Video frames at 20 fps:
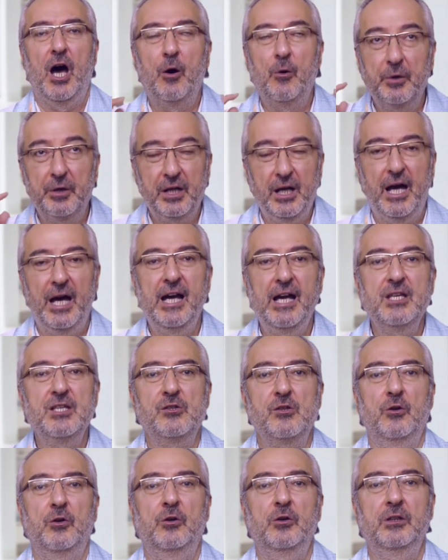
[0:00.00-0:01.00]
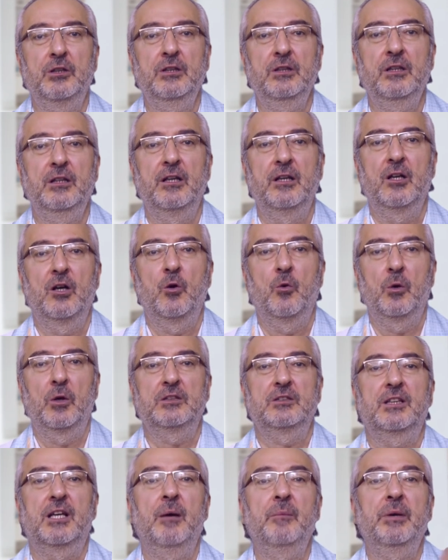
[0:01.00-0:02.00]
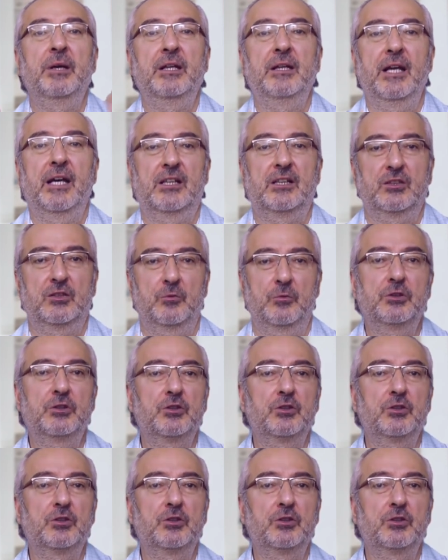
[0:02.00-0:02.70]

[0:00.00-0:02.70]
our eyes on what's coming next,